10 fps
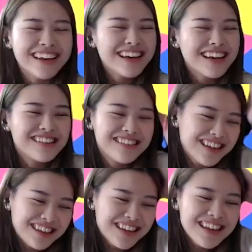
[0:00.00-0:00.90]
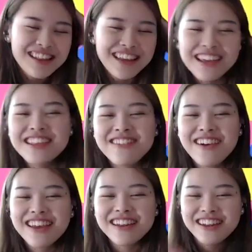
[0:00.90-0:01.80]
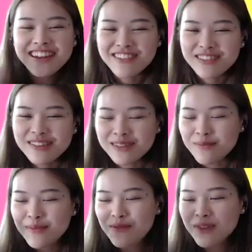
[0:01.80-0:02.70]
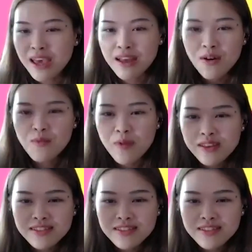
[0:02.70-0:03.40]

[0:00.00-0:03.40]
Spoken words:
It's like ingrained in our system that we cannot waste